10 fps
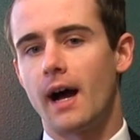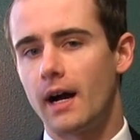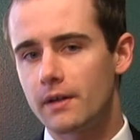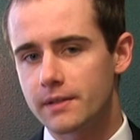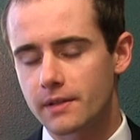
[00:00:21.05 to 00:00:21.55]

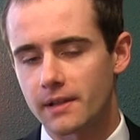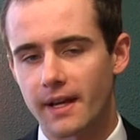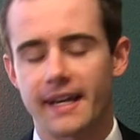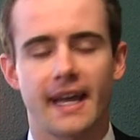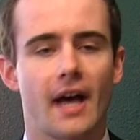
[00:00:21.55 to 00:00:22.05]
I also
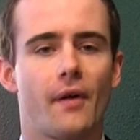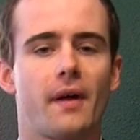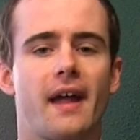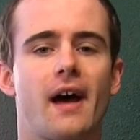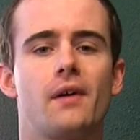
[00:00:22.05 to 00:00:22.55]
like how
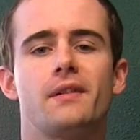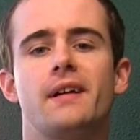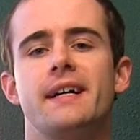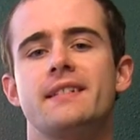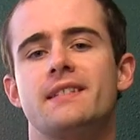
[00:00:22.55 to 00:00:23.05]
it
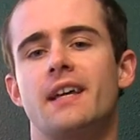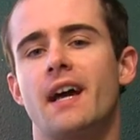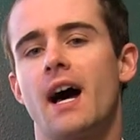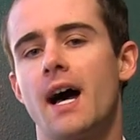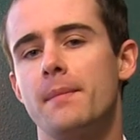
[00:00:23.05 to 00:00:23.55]
outlines the
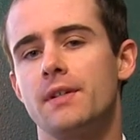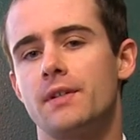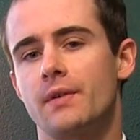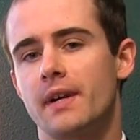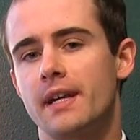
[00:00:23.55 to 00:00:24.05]
common
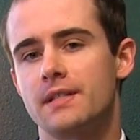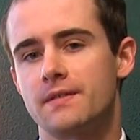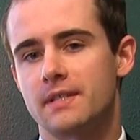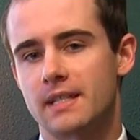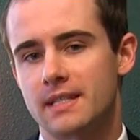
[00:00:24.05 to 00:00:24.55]
traits
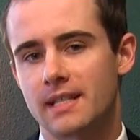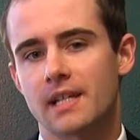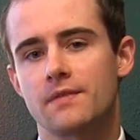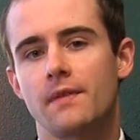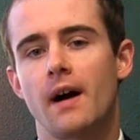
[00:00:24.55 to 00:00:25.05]
of
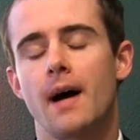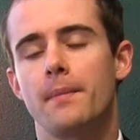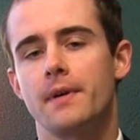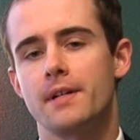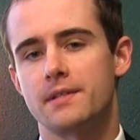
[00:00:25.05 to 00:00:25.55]
successful
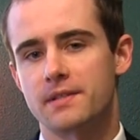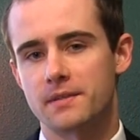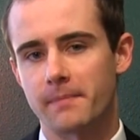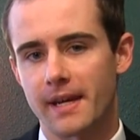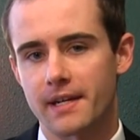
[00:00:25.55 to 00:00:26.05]

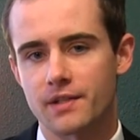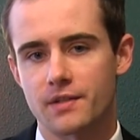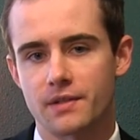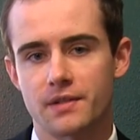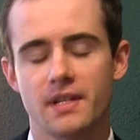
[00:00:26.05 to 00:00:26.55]
operations
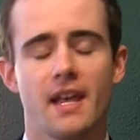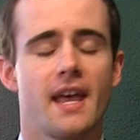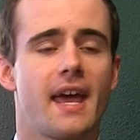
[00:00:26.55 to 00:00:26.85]
managers